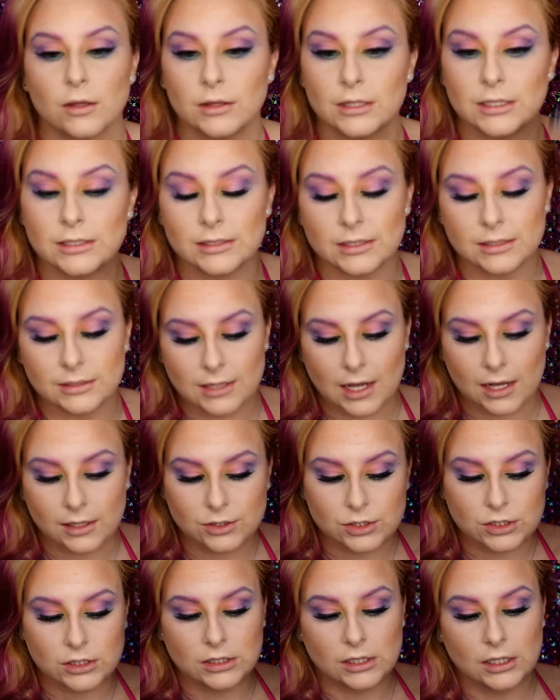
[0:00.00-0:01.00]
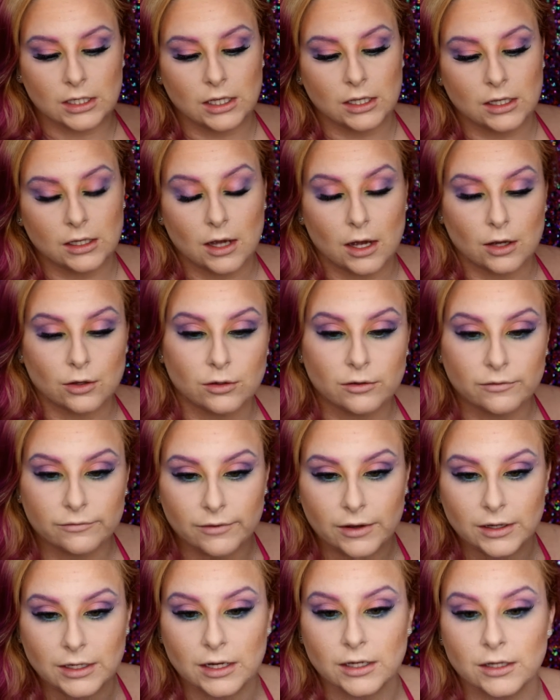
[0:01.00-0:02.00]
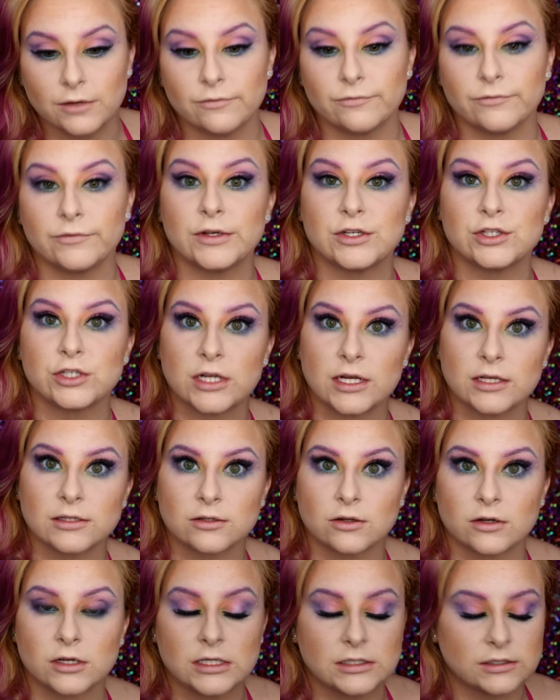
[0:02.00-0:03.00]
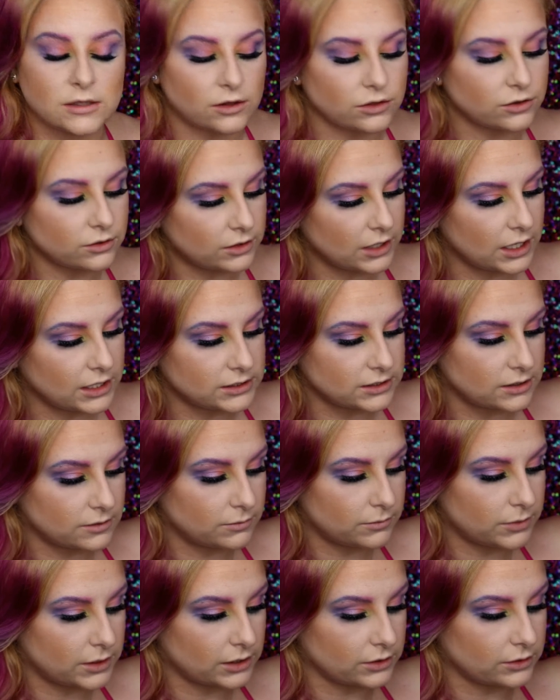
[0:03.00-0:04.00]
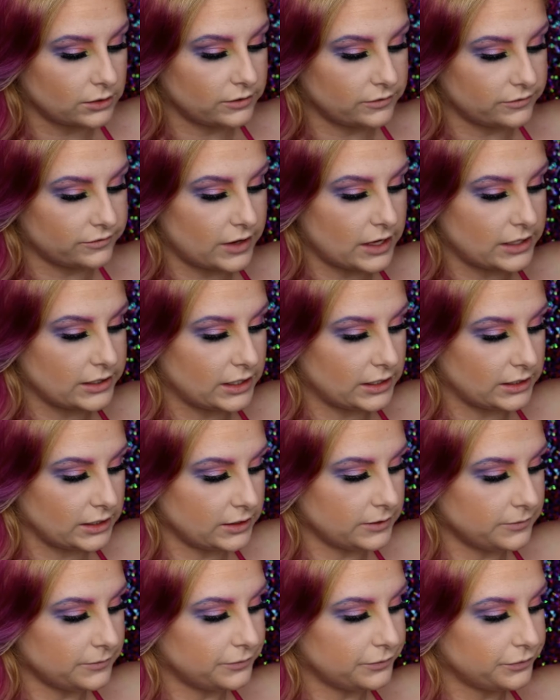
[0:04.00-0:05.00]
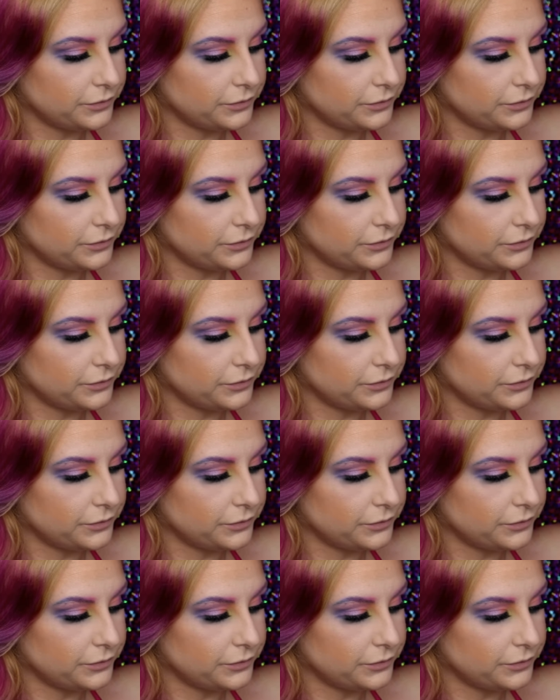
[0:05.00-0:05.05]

This is actually, I couldn't find any fishnet stockings. I thought I had some, but I couldn't find any.